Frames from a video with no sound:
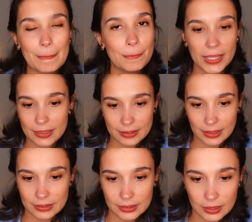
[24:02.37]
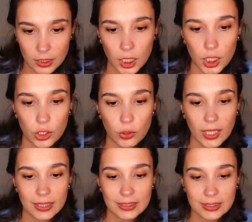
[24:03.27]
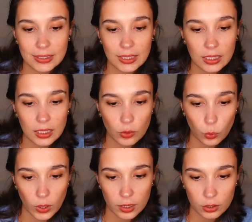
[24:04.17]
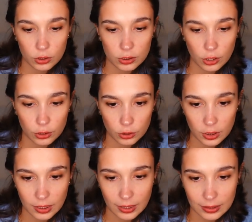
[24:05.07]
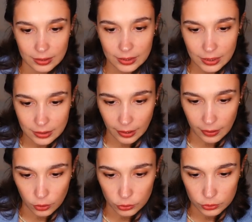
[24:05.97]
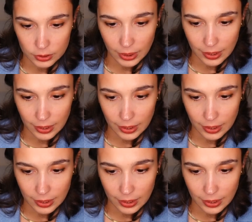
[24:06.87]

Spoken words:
But it doesn't. You can see when you start looking at the details